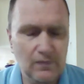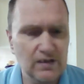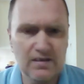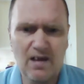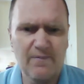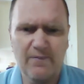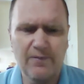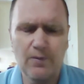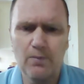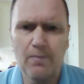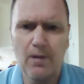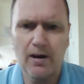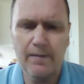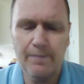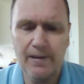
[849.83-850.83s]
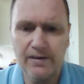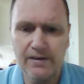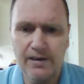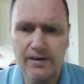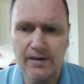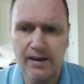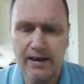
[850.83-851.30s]
Don't form my
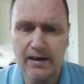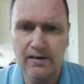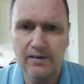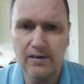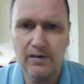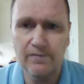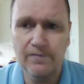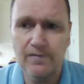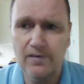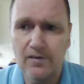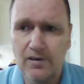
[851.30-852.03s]
opinion out of